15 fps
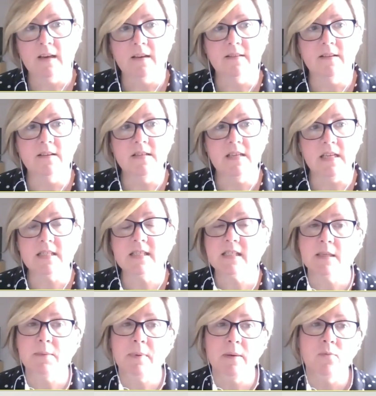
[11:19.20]
There needs
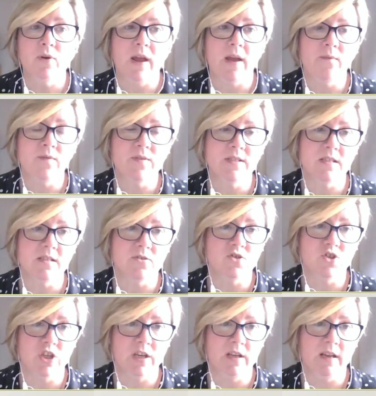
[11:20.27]
to be more emphasis on
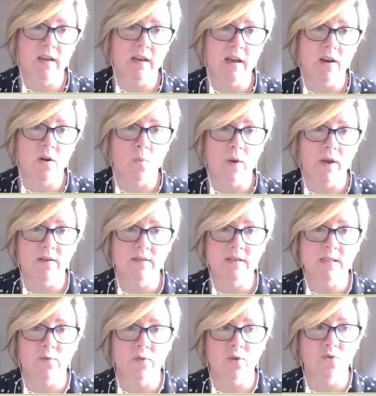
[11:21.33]
training and
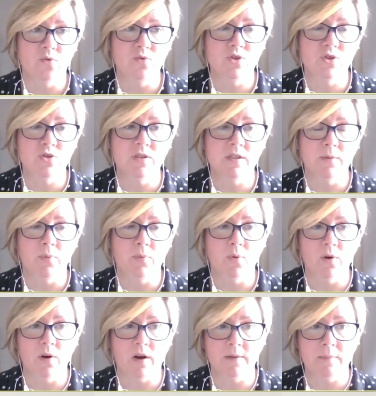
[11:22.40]
awareness for those who
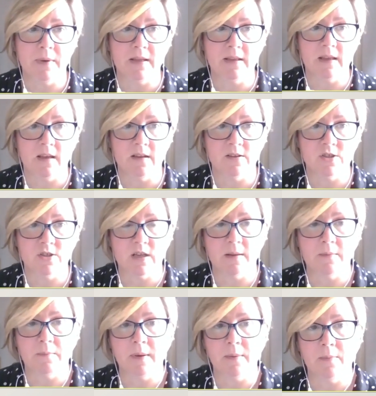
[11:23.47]
support unpaid carers
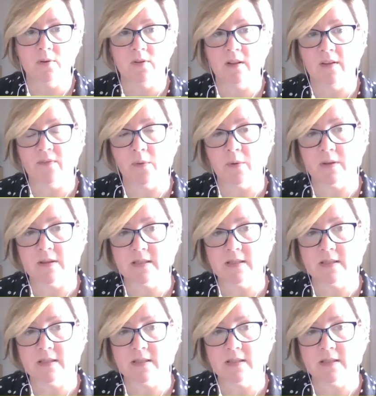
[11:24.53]
and people living with